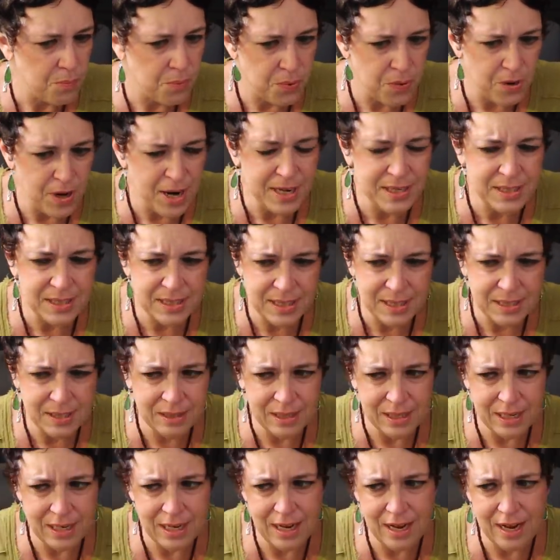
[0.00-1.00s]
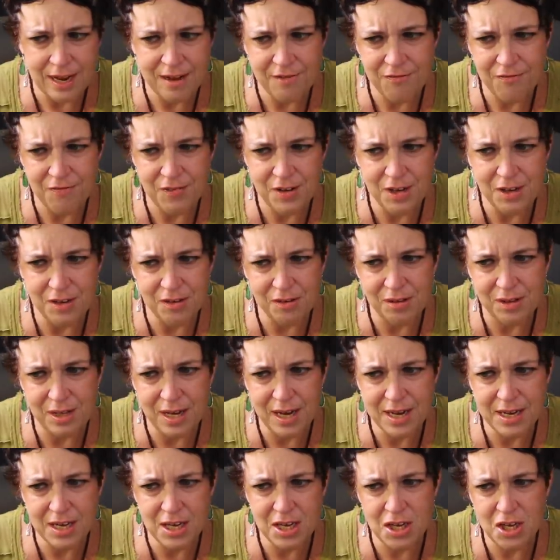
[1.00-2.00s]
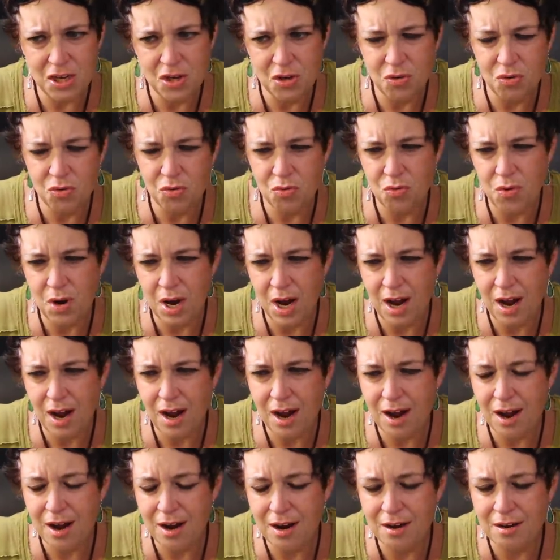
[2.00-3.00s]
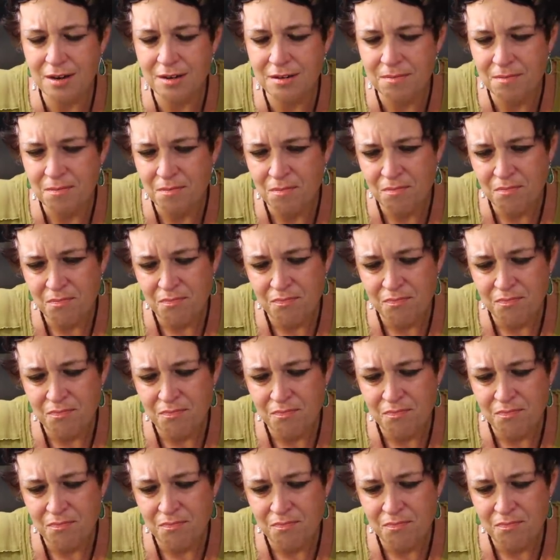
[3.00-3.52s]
Presently, I feel like you are